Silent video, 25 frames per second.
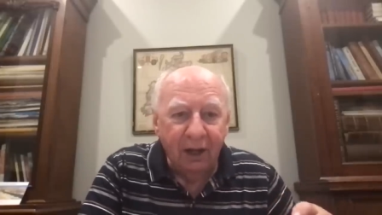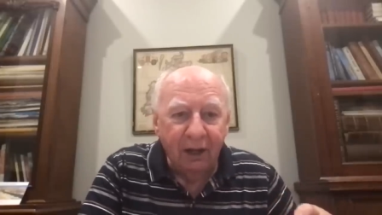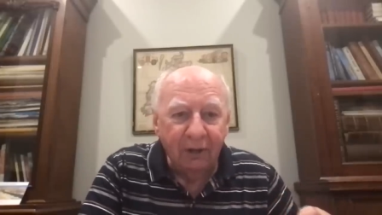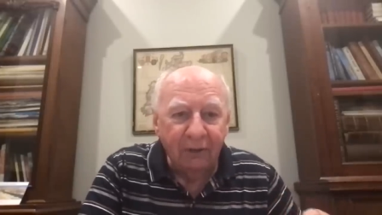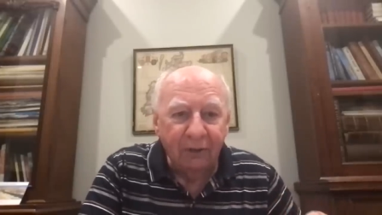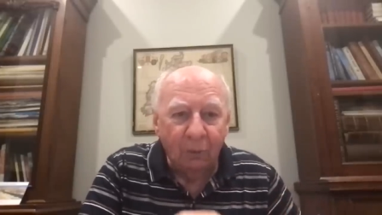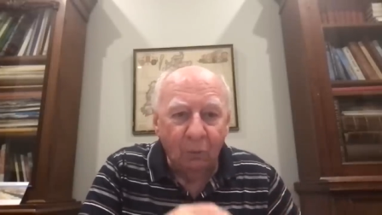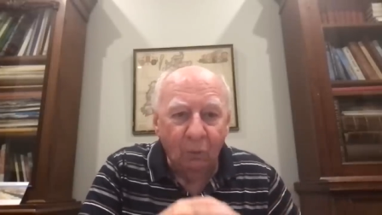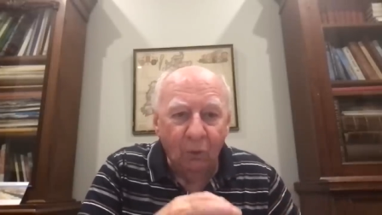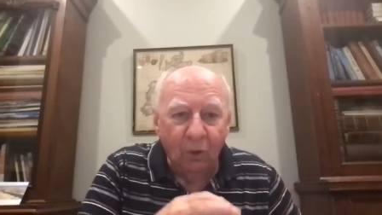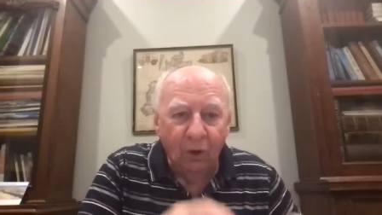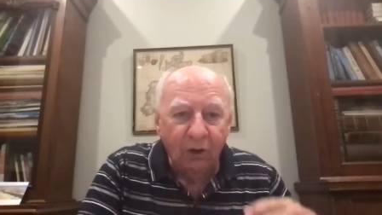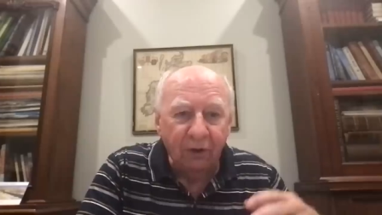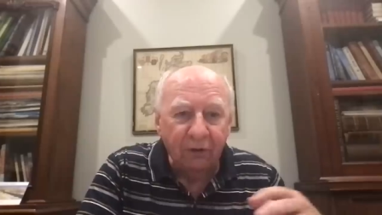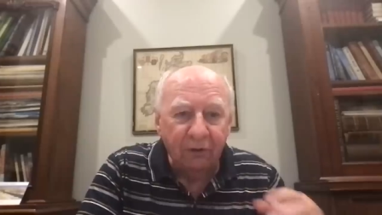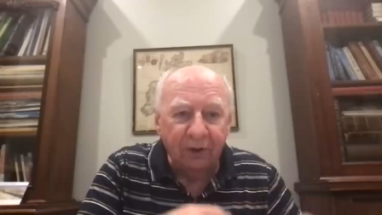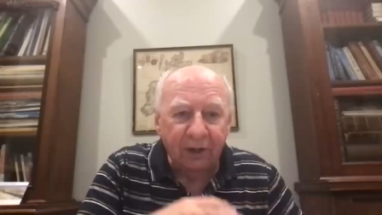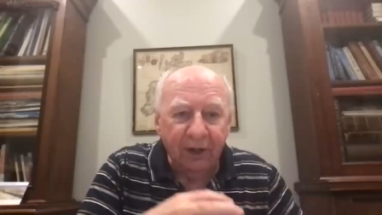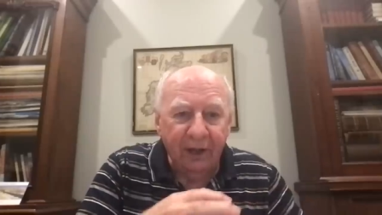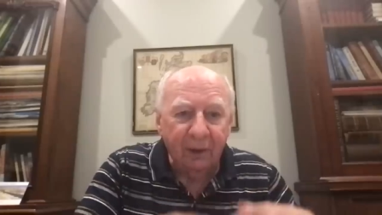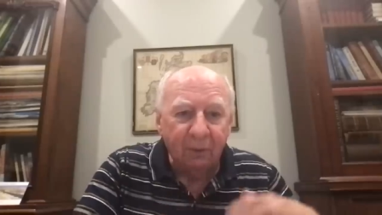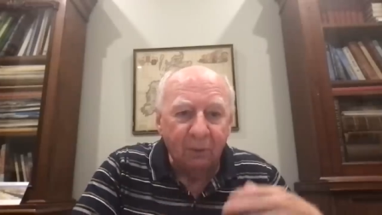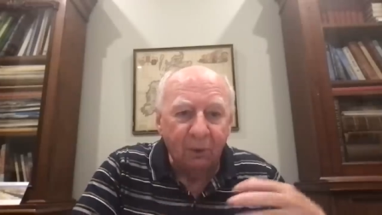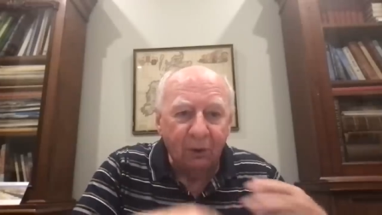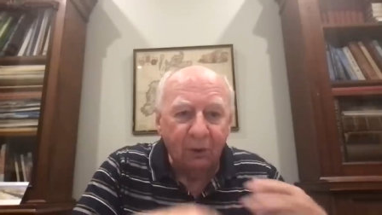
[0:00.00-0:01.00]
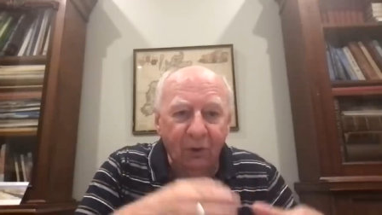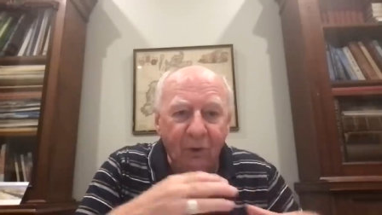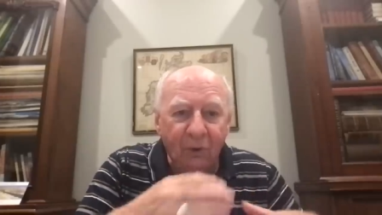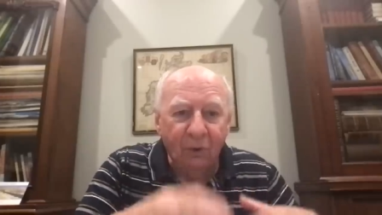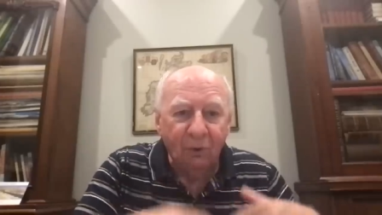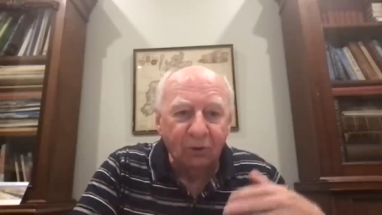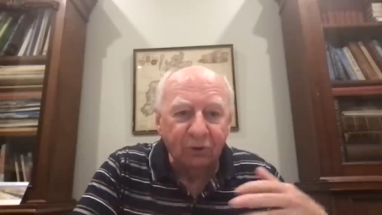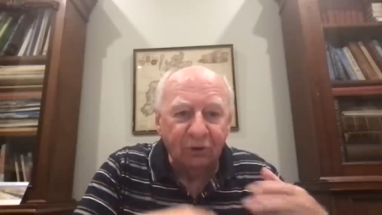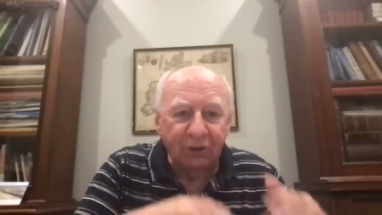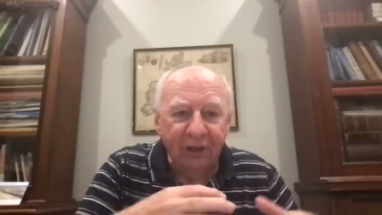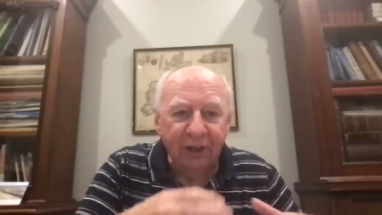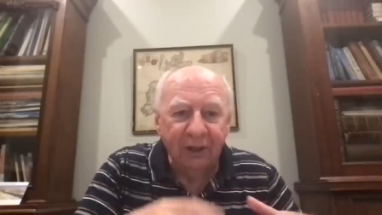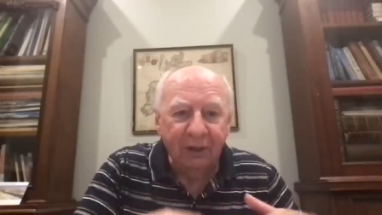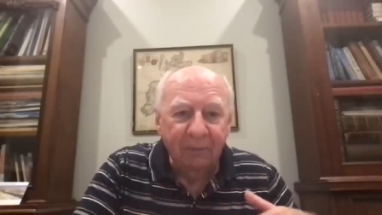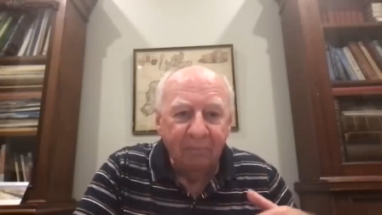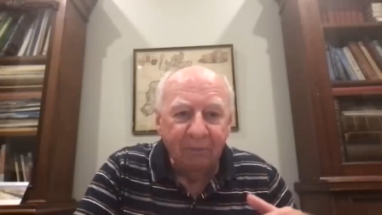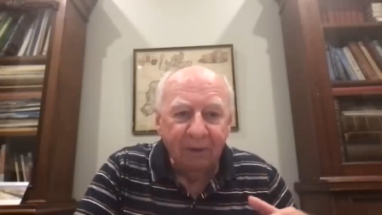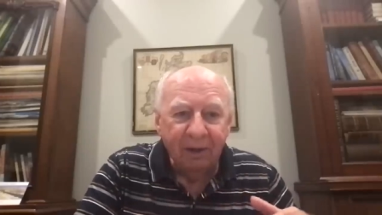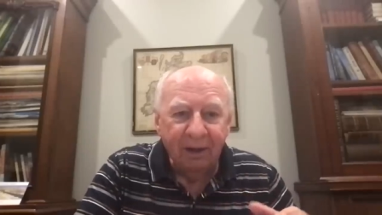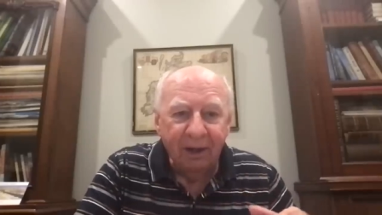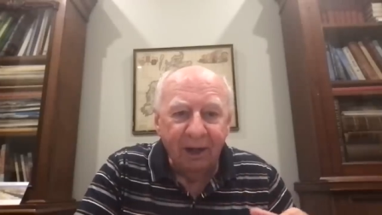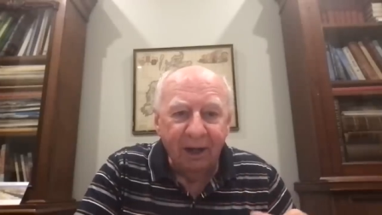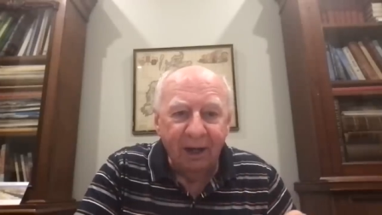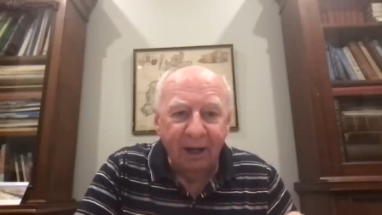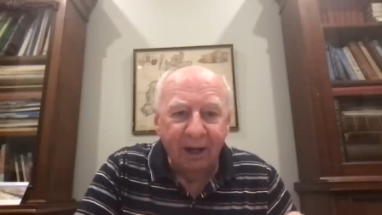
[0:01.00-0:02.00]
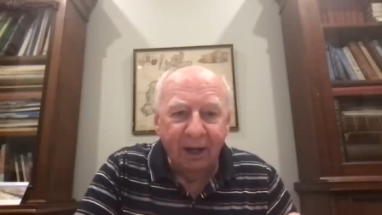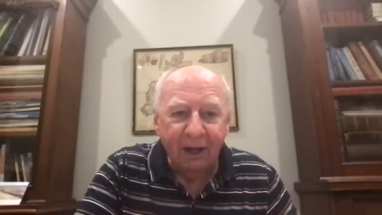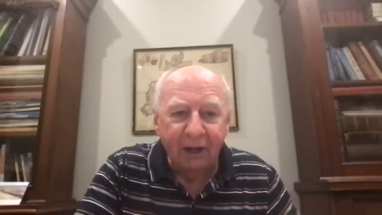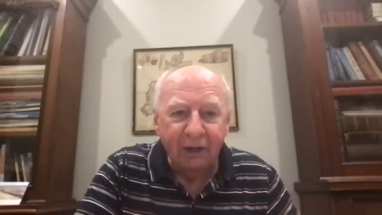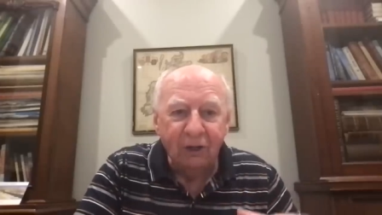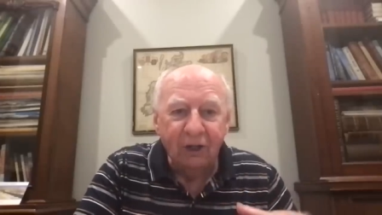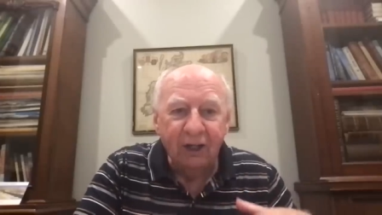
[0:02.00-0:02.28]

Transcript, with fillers: that were there were causing uh,